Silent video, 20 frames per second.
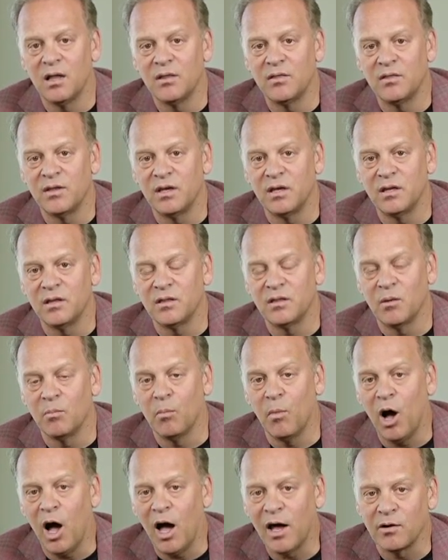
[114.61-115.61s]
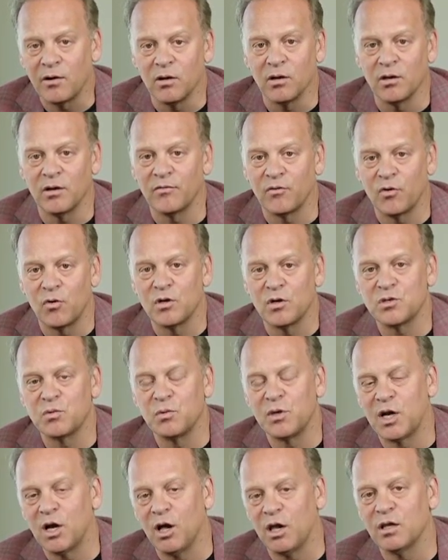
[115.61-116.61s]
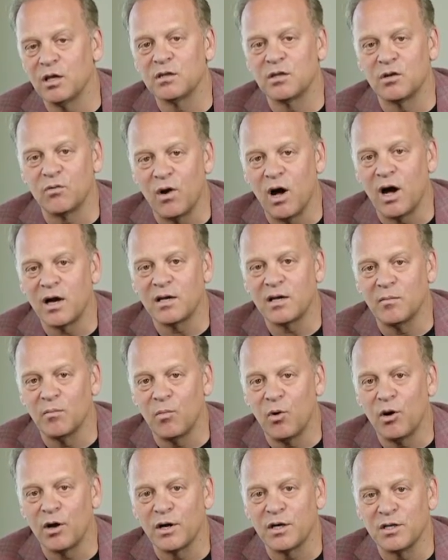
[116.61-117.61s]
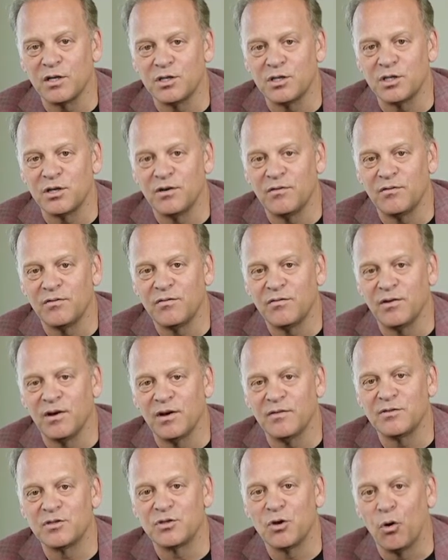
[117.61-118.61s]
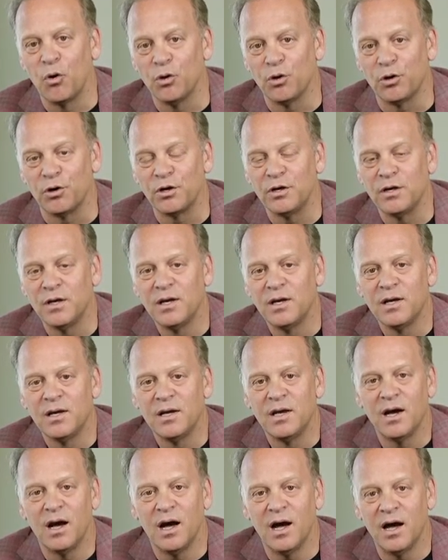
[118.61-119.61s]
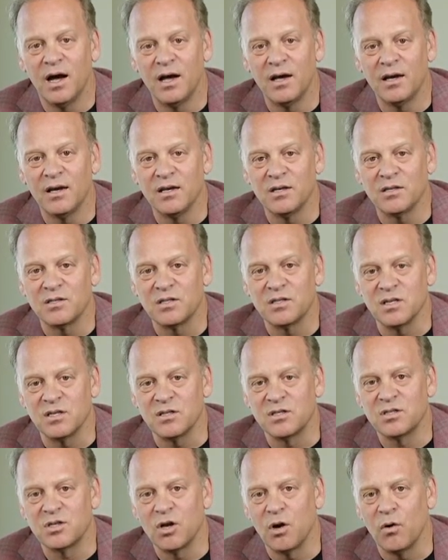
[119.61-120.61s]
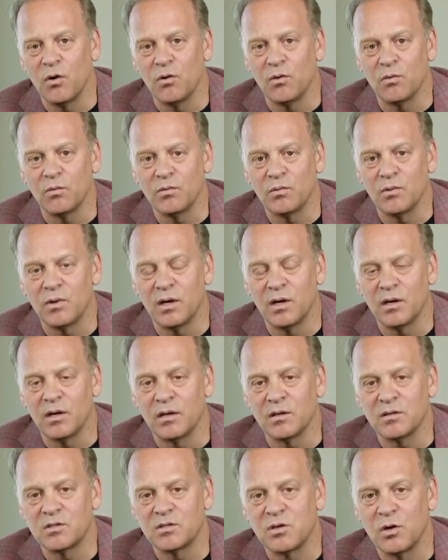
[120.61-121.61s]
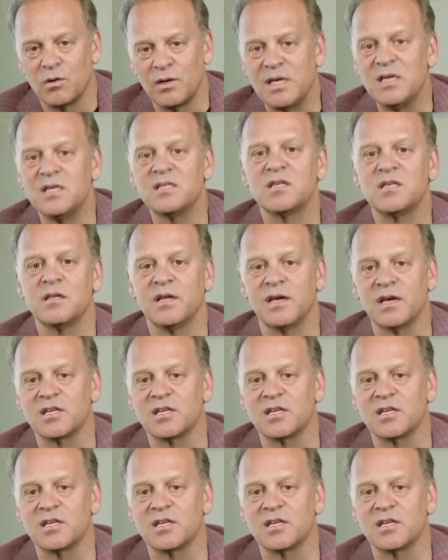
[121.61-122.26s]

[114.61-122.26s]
the model, and of course we call it the rocket mortgage of solar, is so easily